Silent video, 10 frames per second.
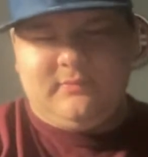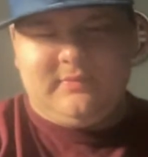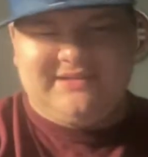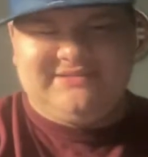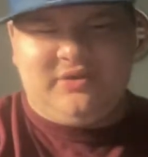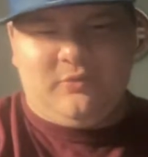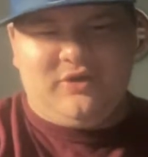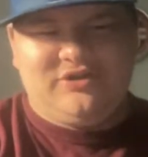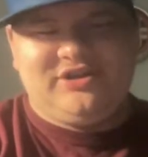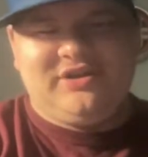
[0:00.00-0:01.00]
That's the
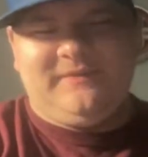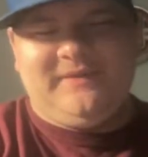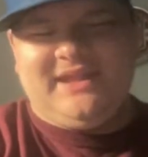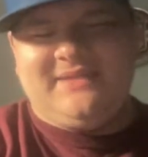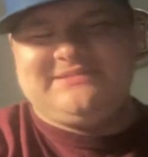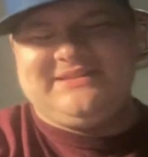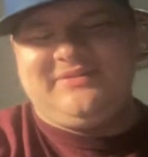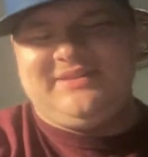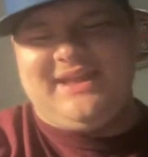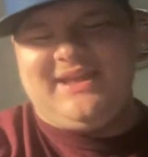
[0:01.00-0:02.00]
origin of the name
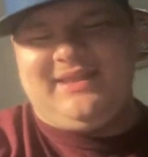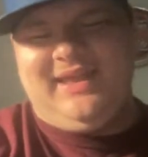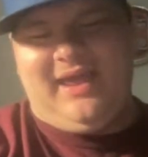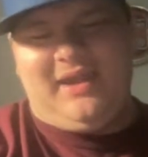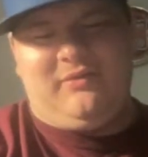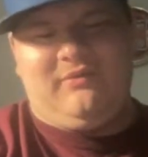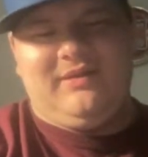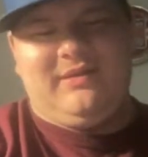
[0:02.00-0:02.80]
Steely Dan. Yeah, I don't.